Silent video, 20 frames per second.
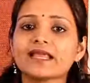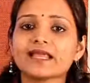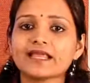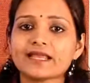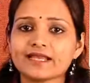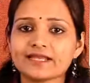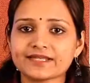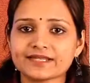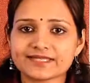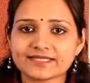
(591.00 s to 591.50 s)

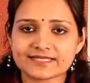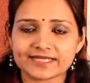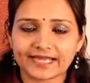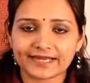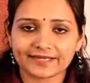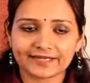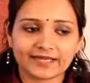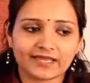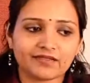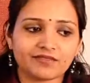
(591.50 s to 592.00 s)

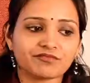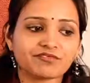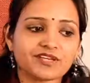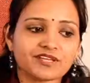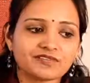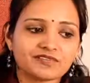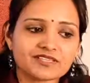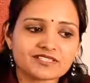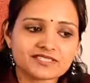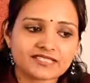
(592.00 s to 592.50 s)
intersecting.
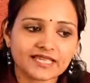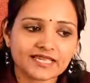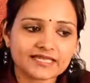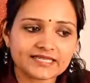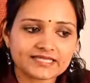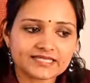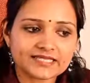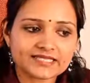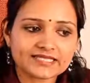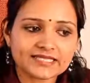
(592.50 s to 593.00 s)
When we say
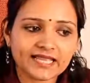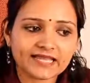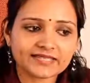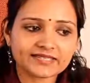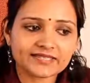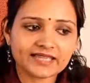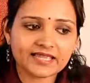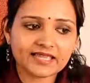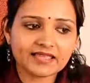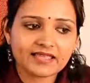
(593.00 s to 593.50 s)

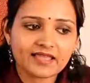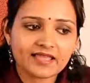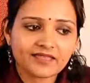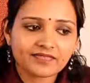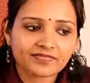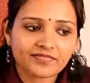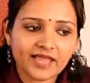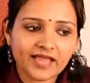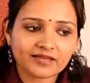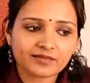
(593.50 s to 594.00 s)
intersecting,
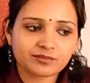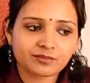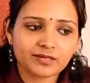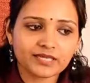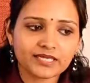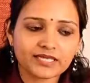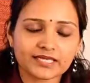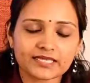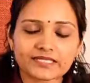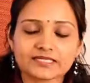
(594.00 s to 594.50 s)
that
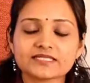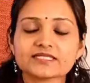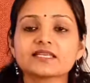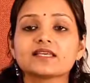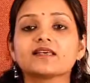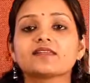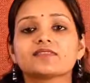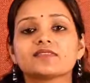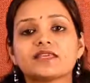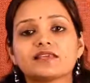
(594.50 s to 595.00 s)
means
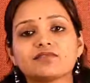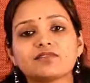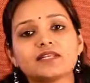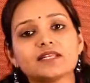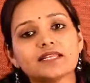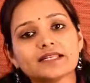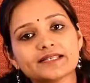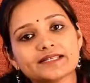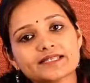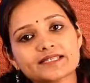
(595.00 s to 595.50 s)
they
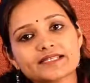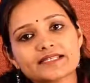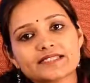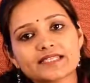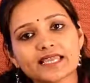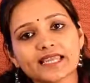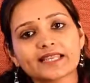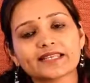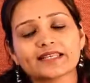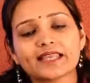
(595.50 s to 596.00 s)
will
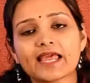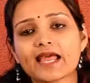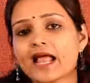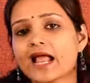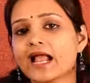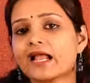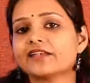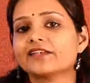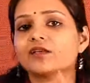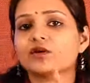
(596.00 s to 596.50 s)
intersect
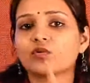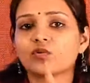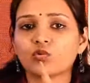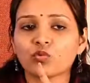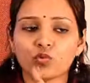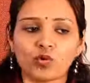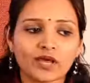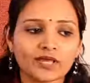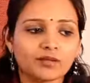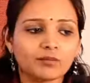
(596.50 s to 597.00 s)
at
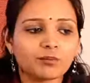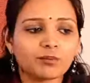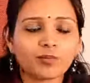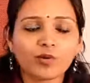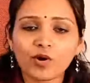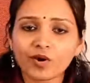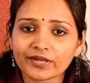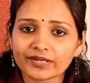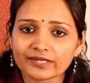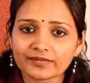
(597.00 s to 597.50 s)
one
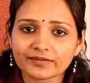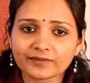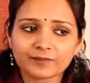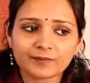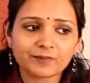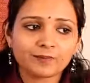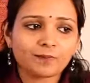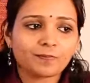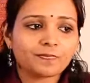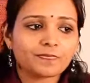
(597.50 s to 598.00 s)
point.
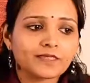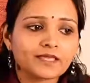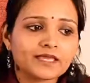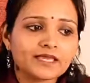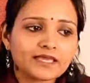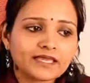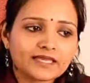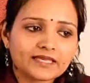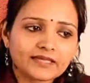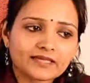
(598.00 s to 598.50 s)

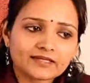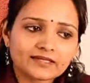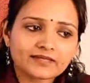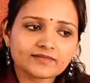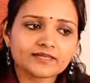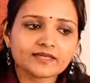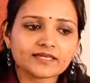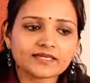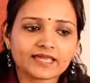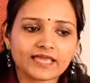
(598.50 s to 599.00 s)
In
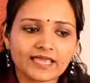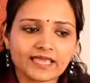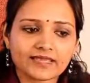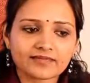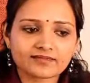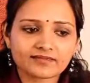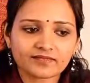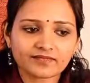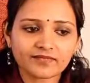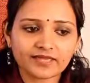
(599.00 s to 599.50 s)
another
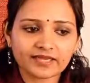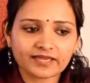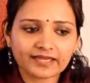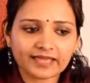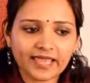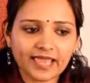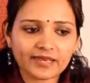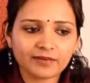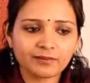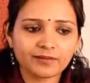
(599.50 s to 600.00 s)
case, there
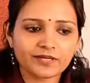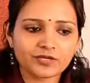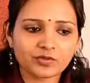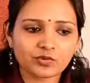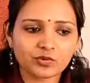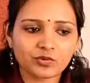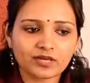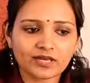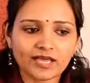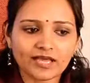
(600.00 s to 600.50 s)
can be
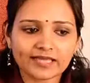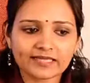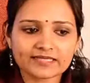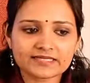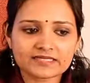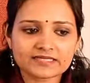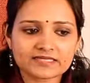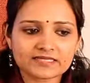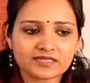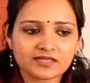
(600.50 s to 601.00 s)
two
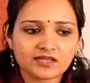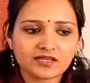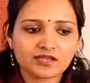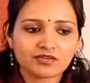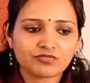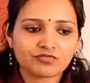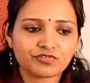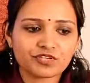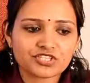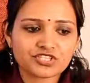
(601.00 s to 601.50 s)
lines
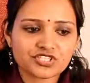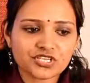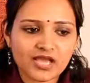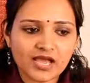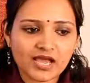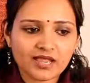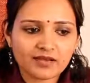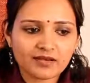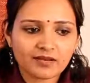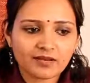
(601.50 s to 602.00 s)
which
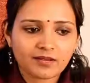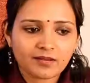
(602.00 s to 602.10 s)
are